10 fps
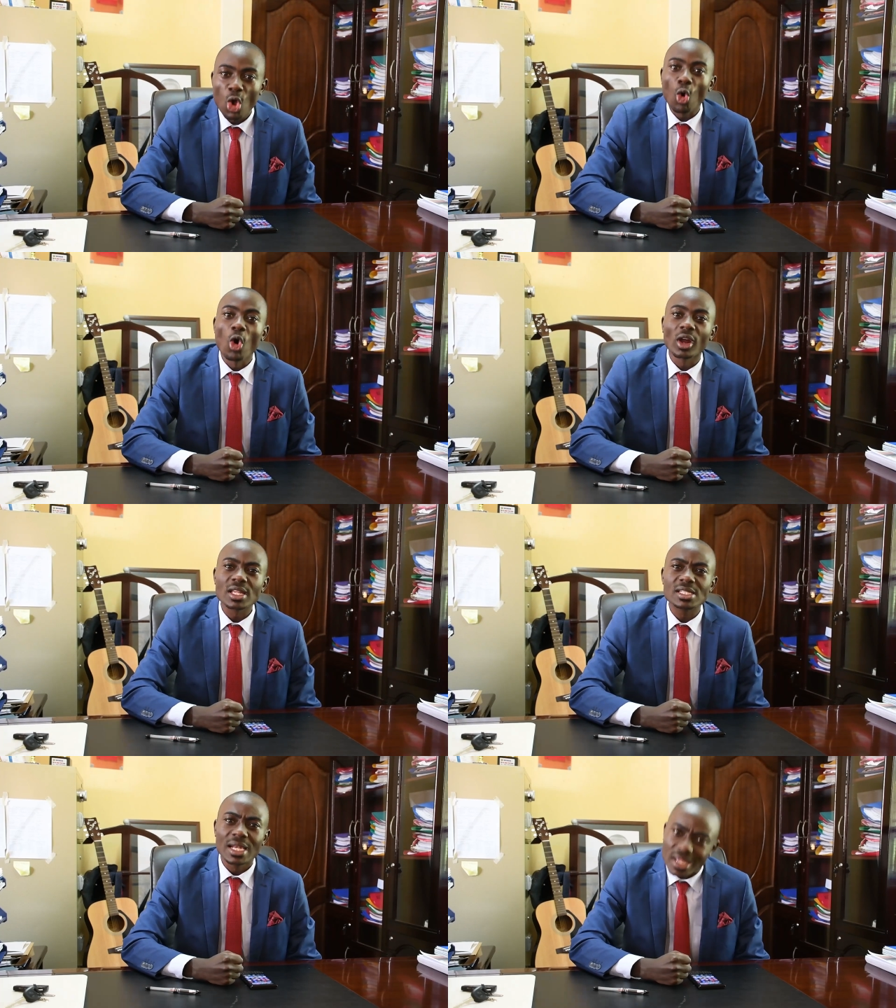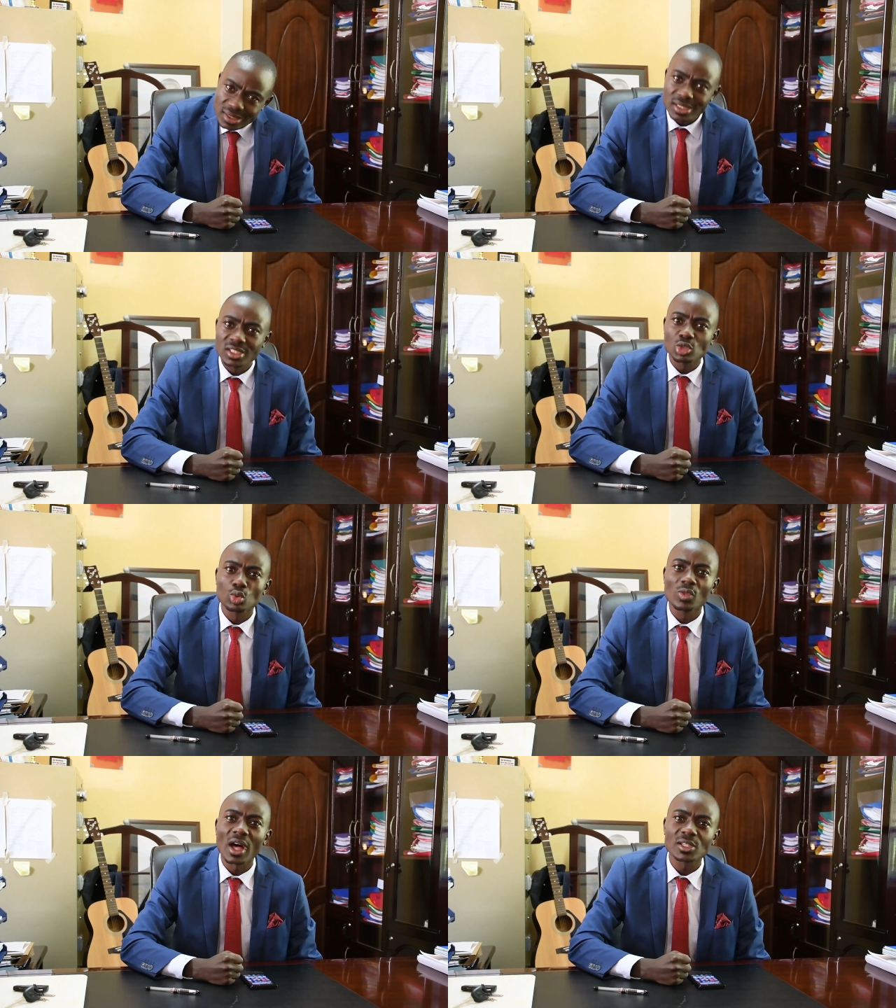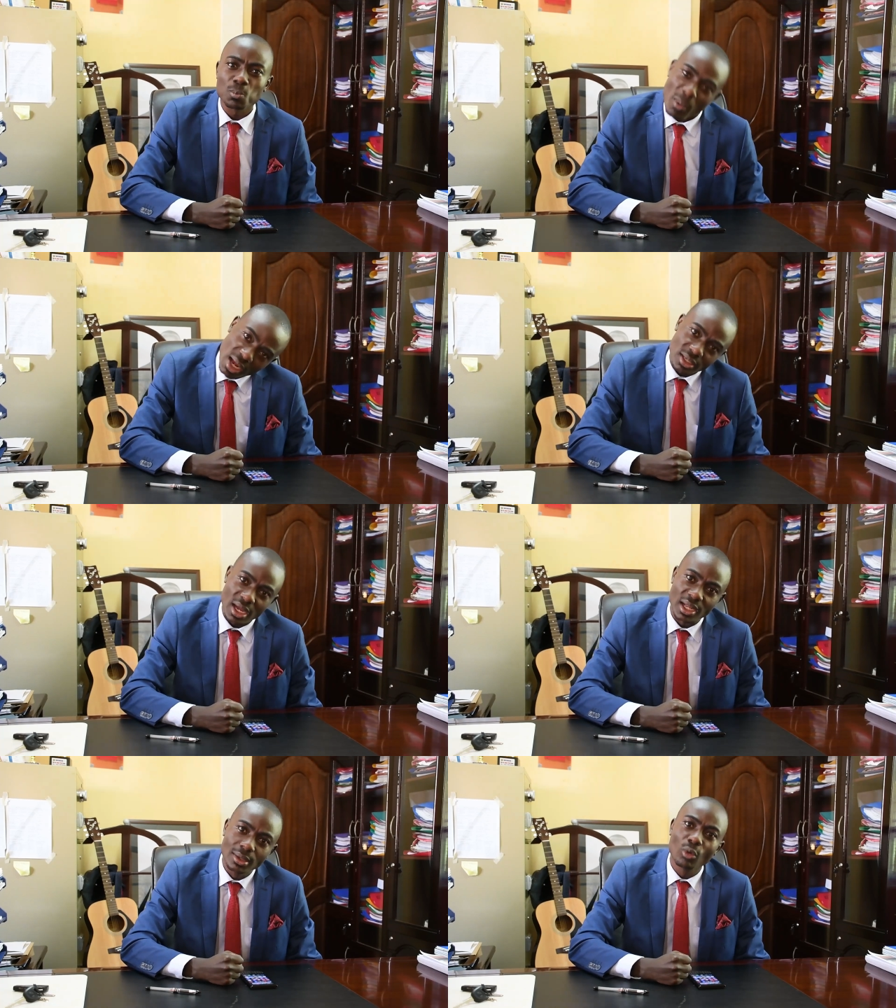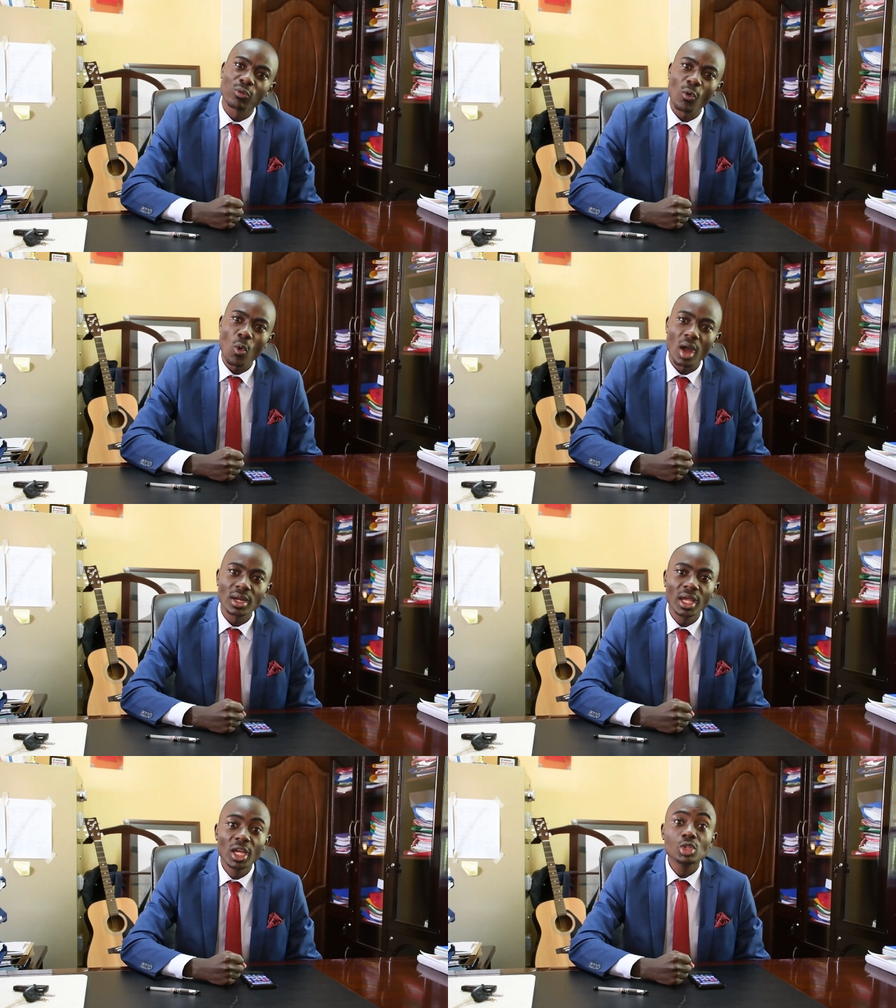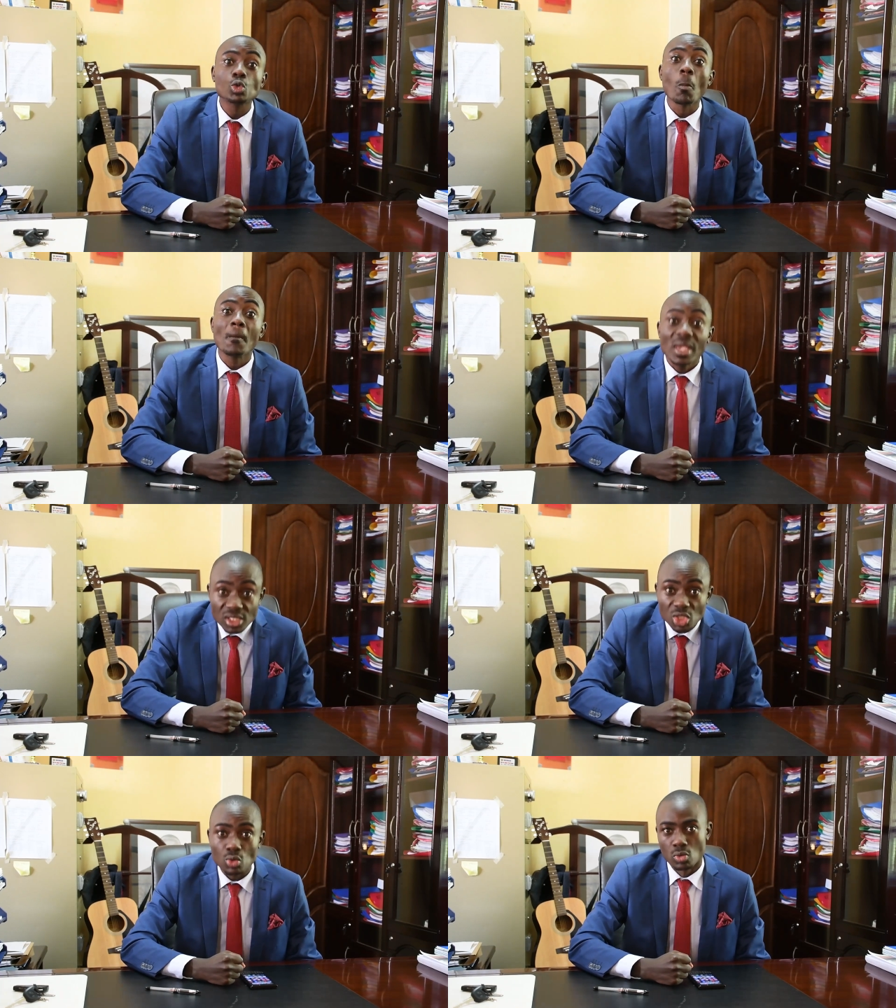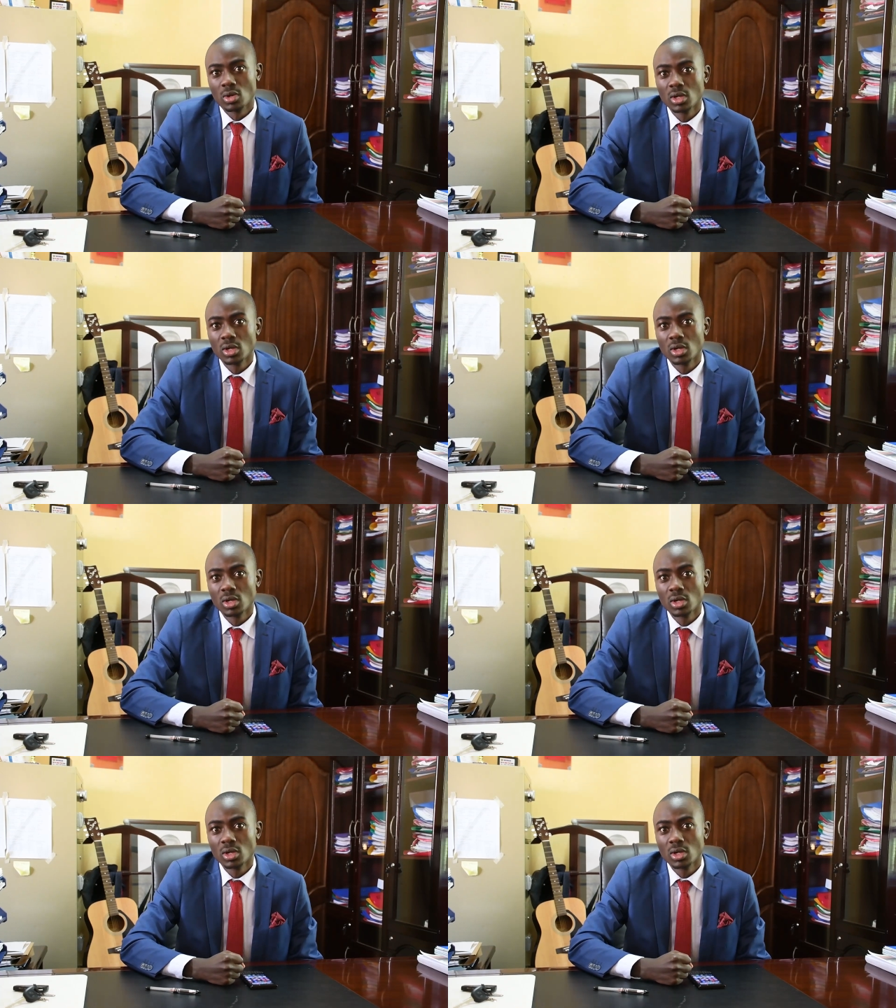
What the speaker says: Congratulations to that man. I look forward to meet you.